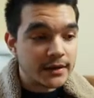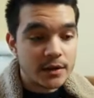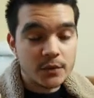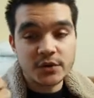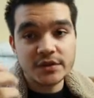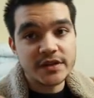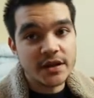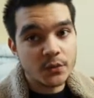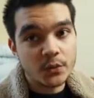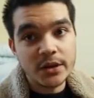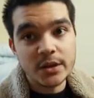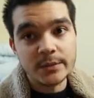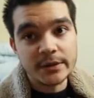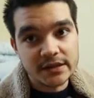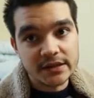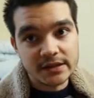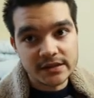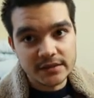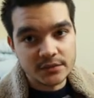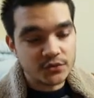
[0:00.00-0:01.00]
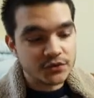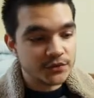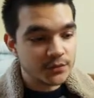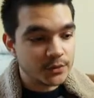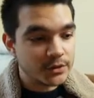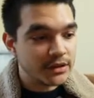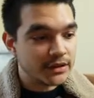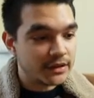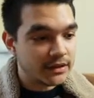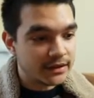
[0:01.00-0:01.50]
I want to say we because it was
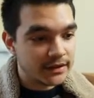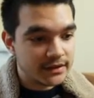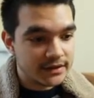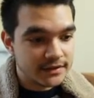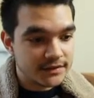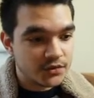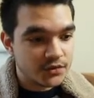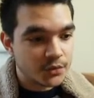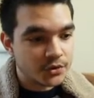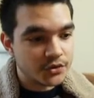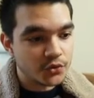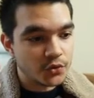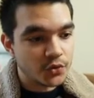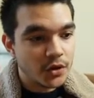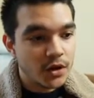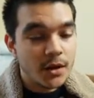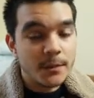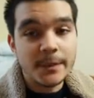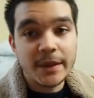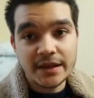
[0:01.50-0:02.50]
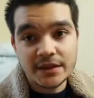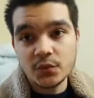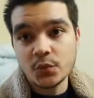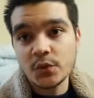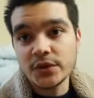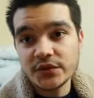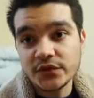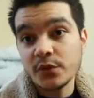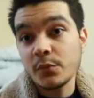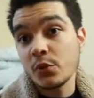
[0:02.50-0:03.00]
really like he's the one who made the
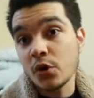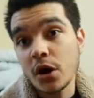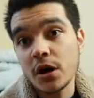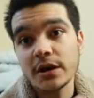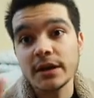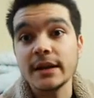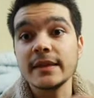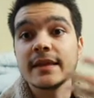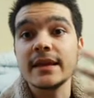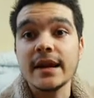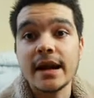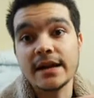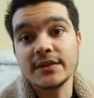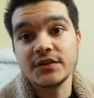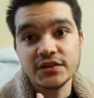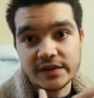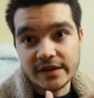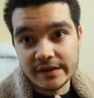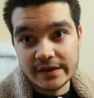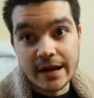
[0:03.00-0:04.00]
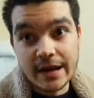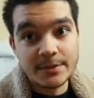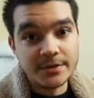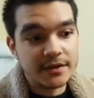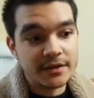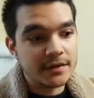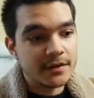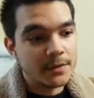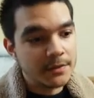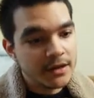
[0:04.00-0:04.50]
ones for Moroccan, and then I just adapted
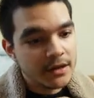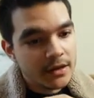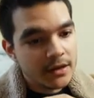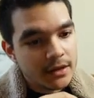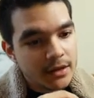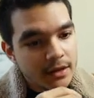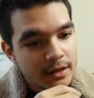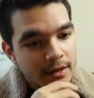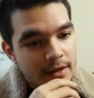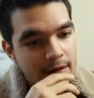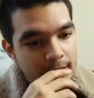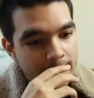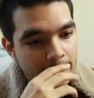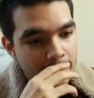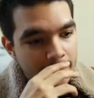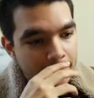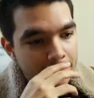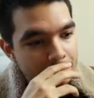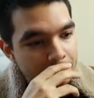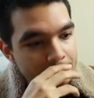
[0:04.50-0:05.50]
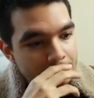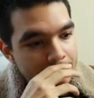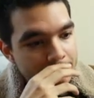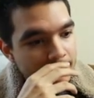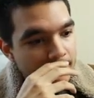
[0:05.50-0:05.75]
them.